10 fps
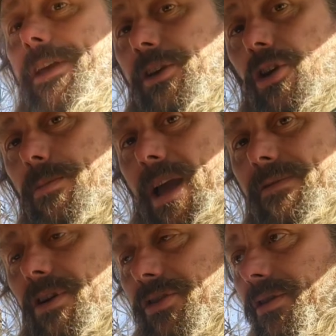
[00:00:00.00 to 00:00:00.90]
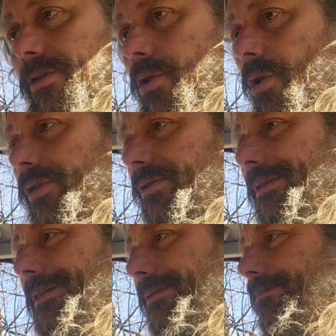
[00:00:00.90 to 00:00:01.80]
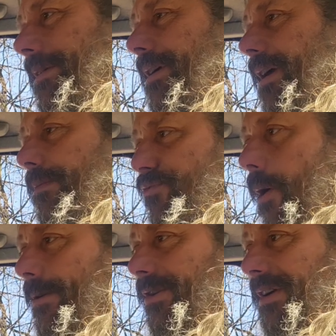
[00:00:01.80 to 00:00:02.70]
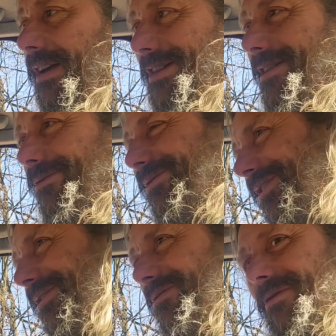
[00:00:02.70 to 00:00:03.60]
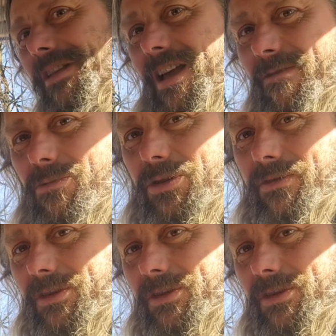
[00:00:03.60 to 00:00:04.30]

coupe version, of course, a proper sized adult doesn't really have much of a